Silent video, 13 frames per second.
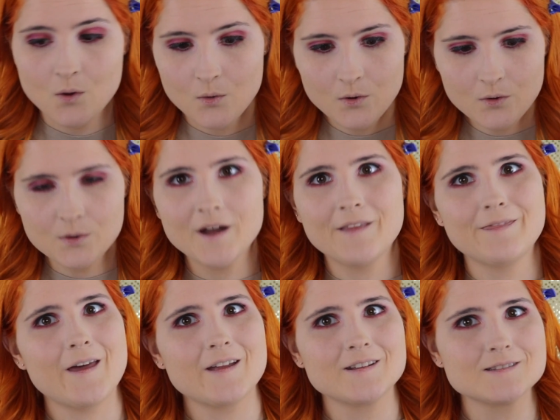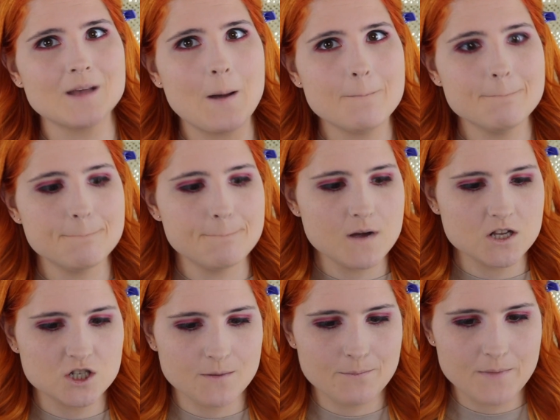Whew, that is
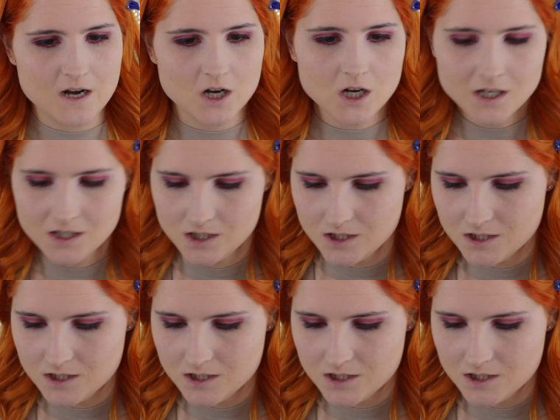much better.